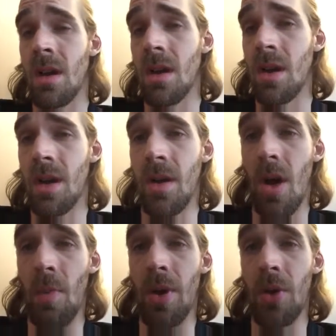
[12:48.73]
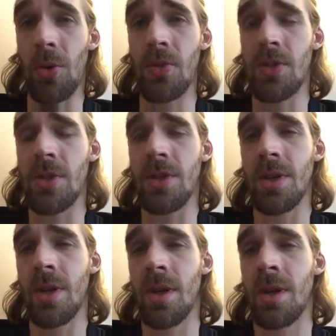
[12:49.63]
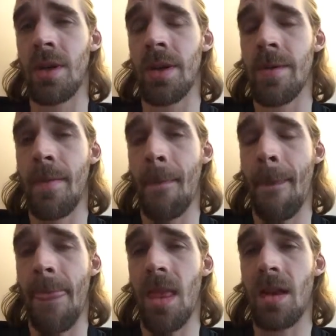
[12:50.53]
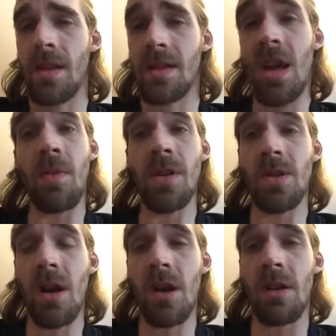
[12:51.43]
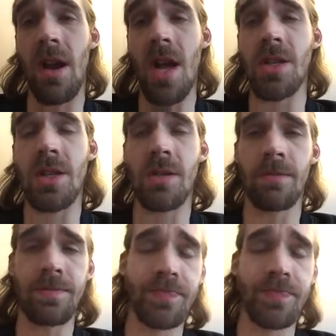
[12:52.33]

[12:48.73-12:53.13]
about the Sacramento car crash